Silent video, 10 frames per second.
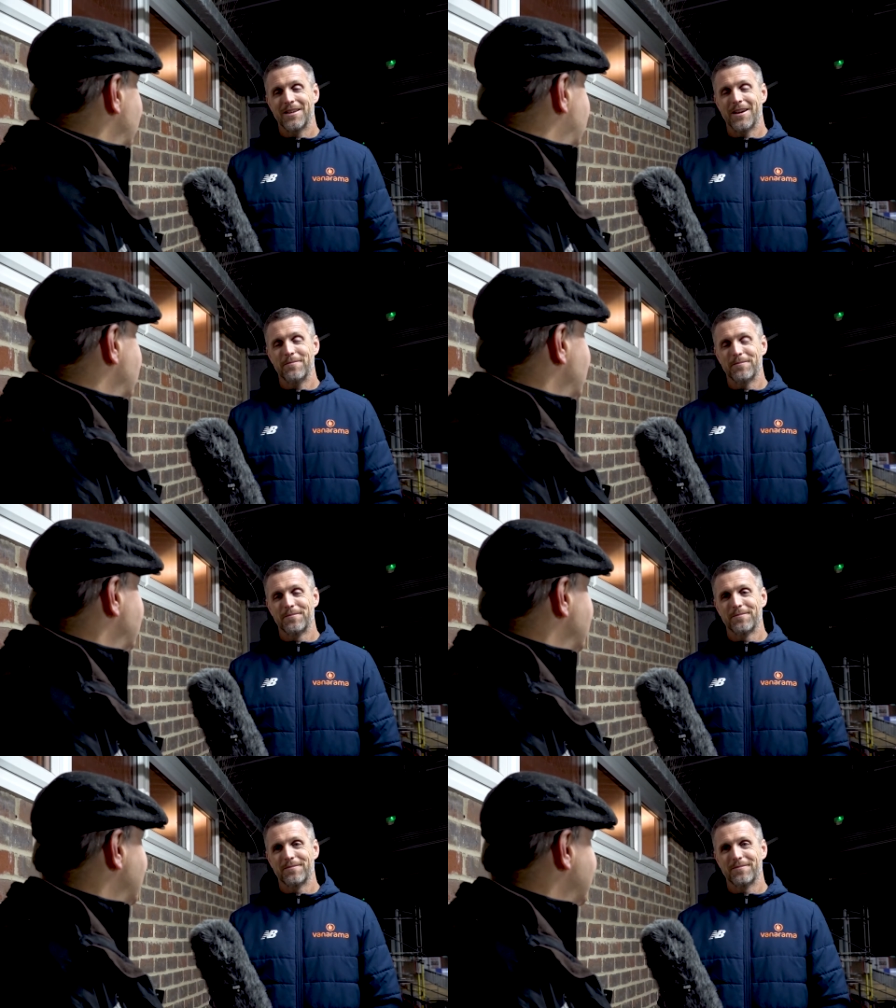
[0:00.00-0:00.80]
roughly where
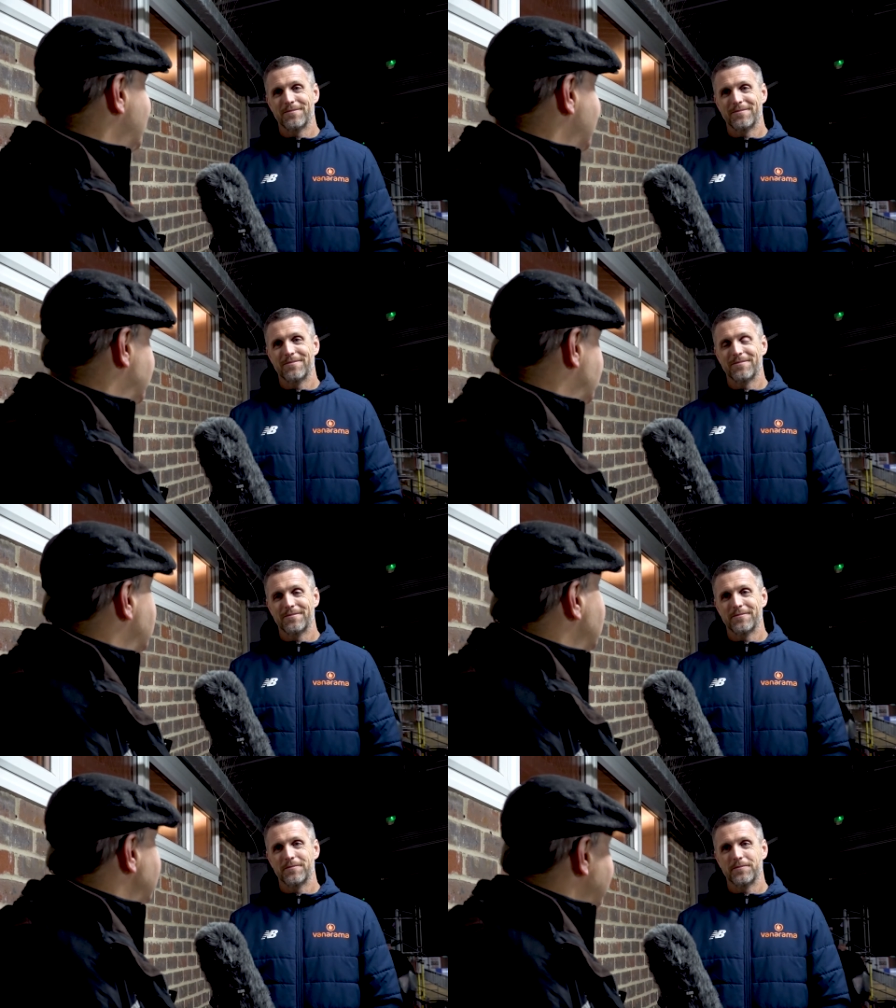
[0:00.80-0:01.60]
we are now.
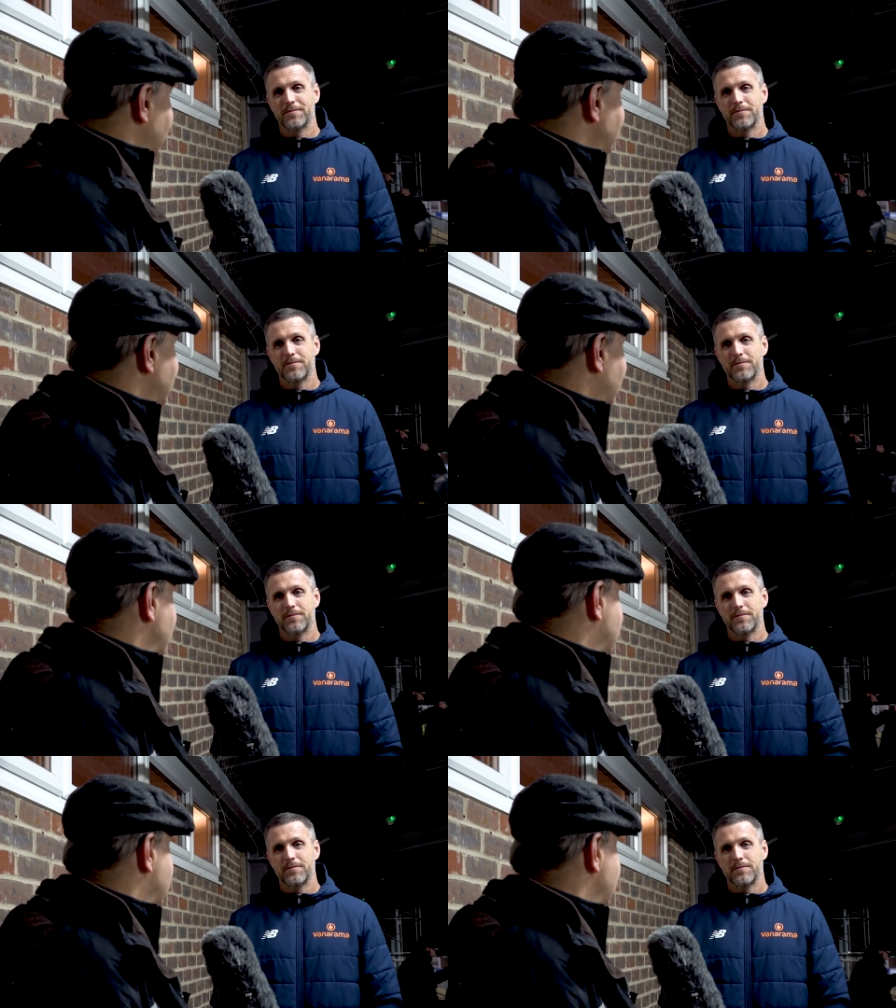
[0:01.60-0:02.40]
Now you're
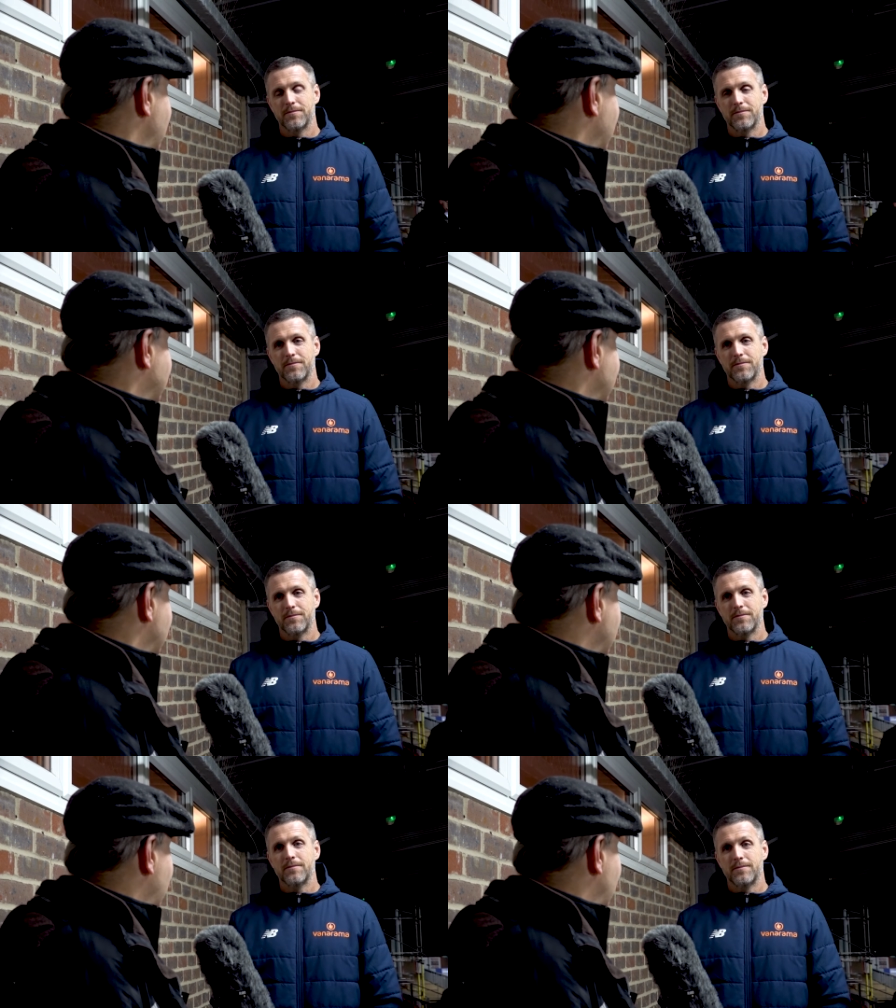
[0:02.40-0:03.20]
closer to the action.
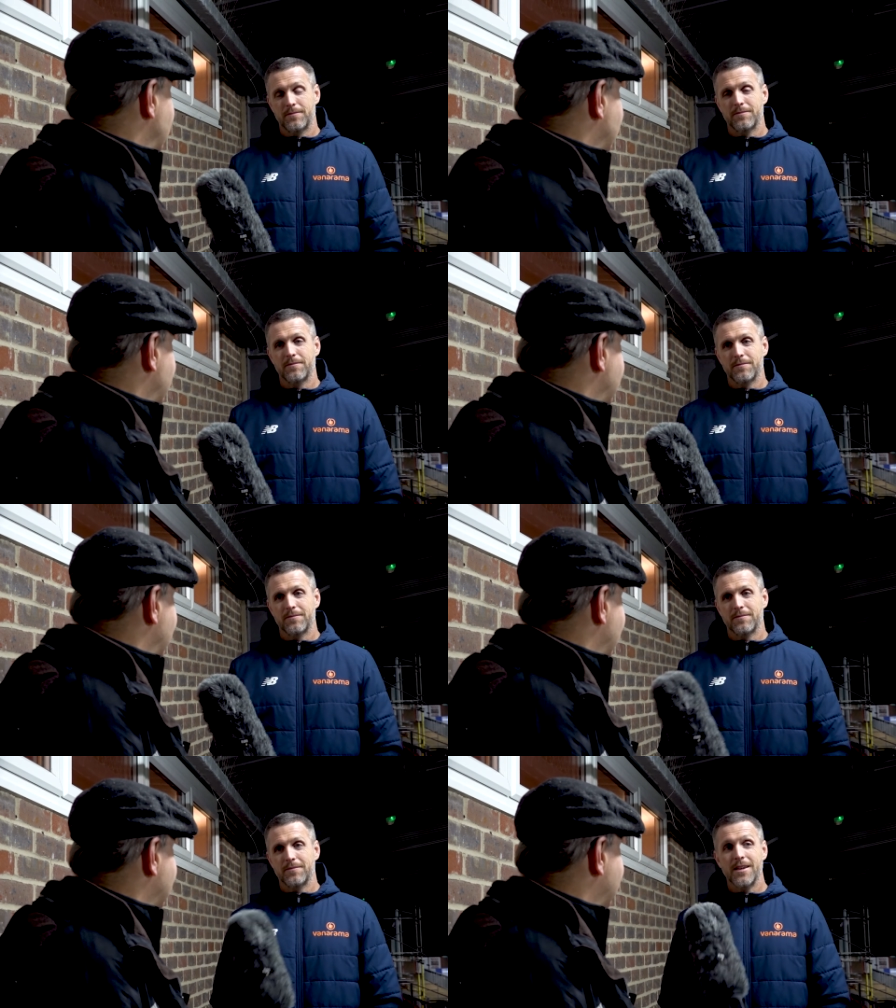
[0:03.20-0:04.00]
How are you finding
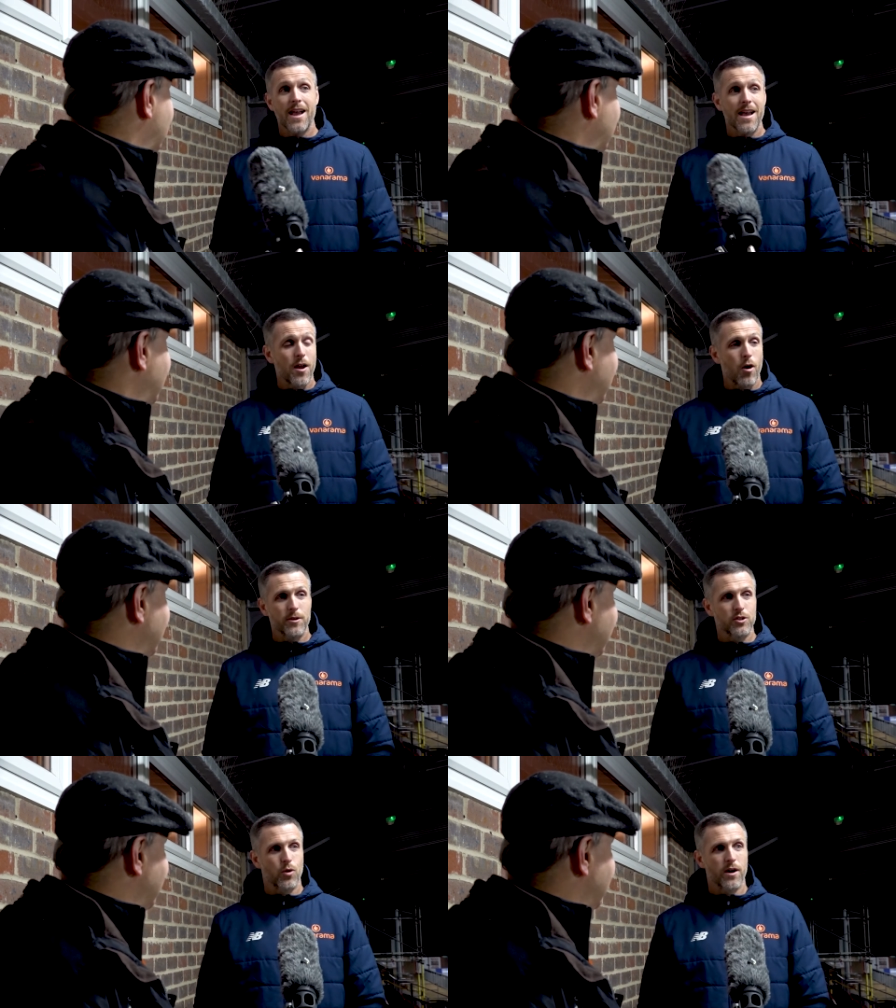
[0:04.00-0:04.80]
that? Yeah, no, I'm
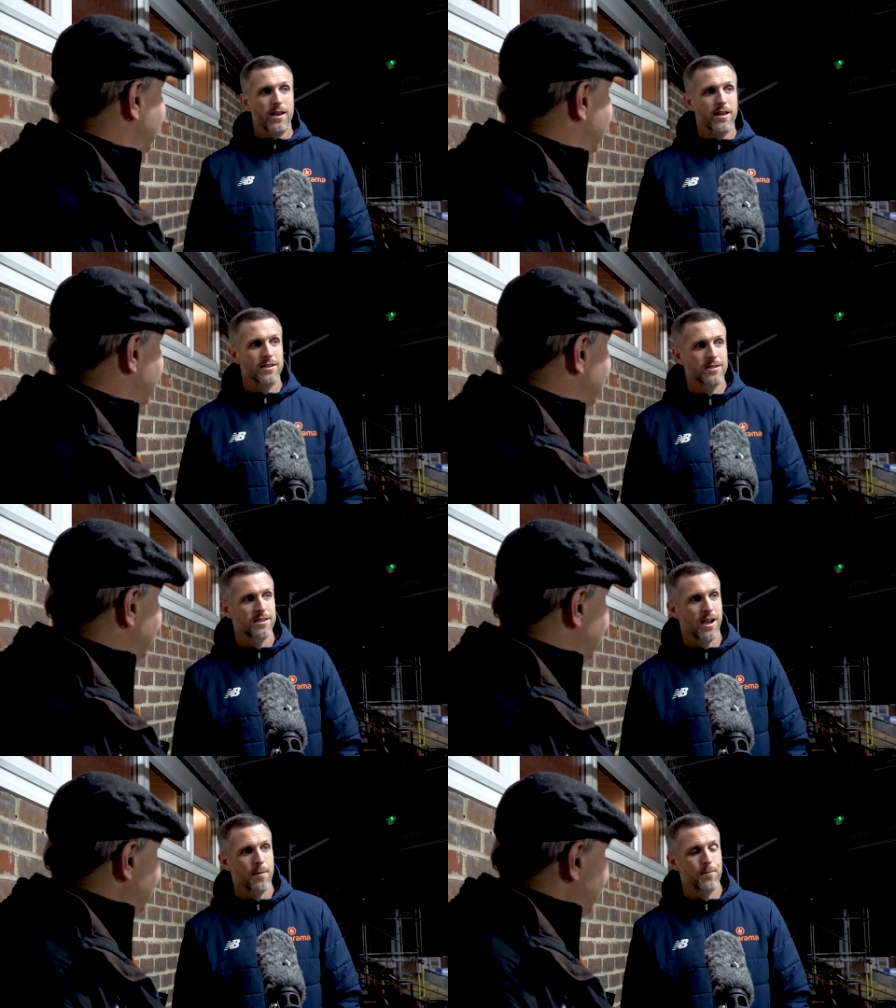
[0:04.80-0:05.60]
enjoying it. It's,
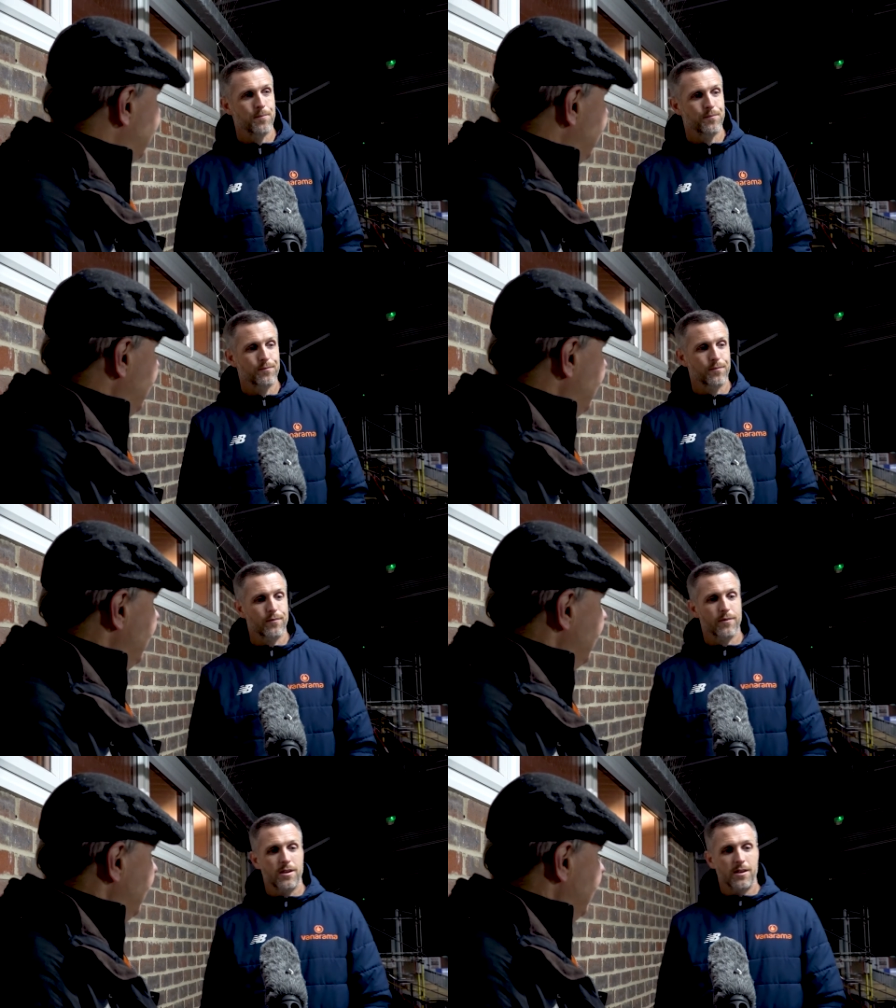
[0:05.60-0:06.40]

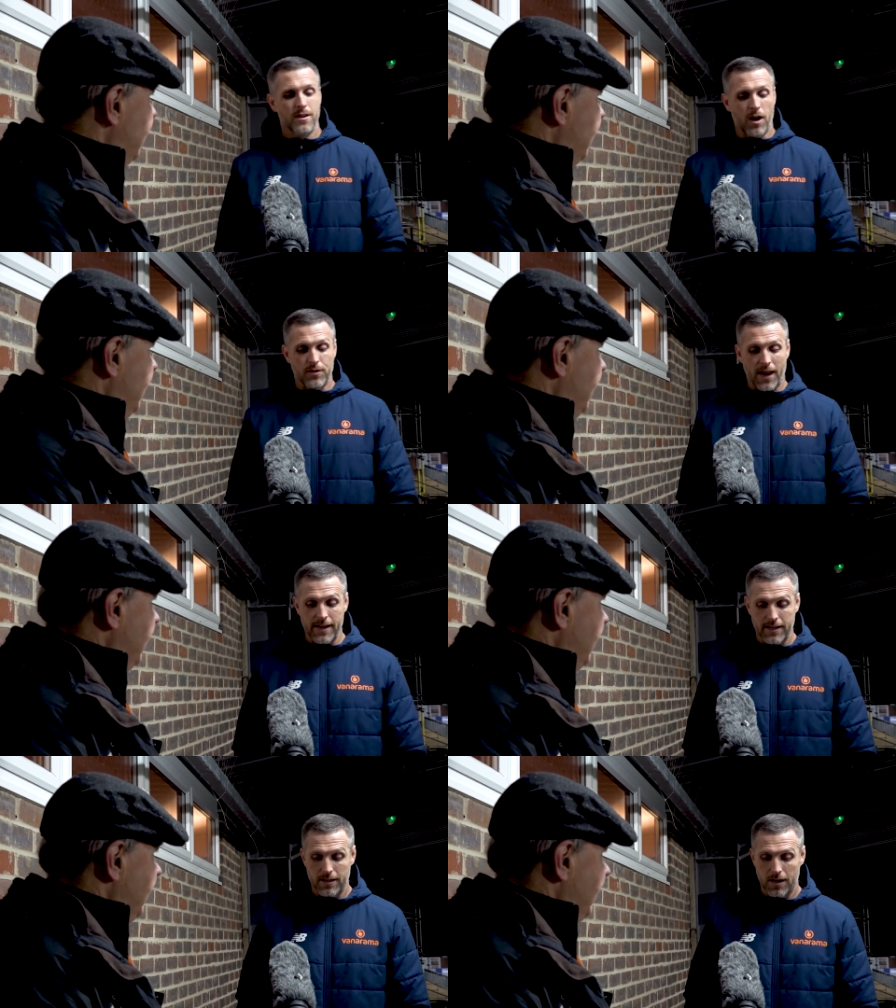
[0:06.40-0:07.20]
you know,
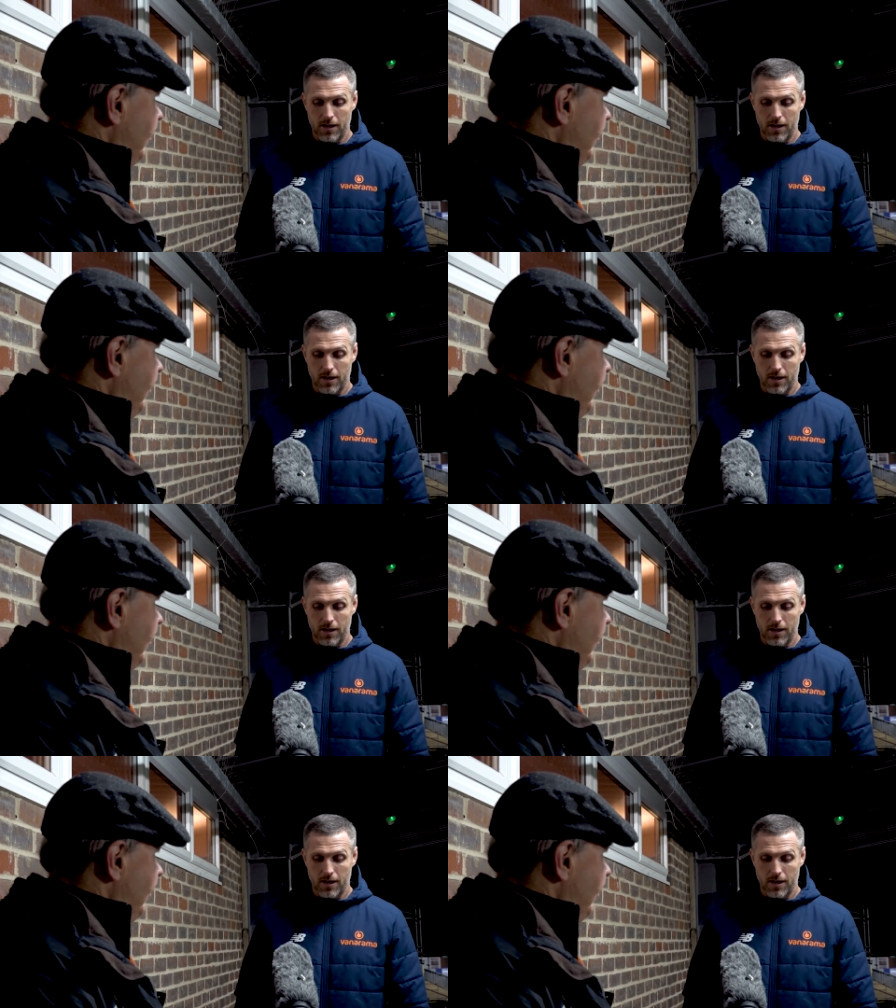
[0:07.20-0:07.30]
Danny,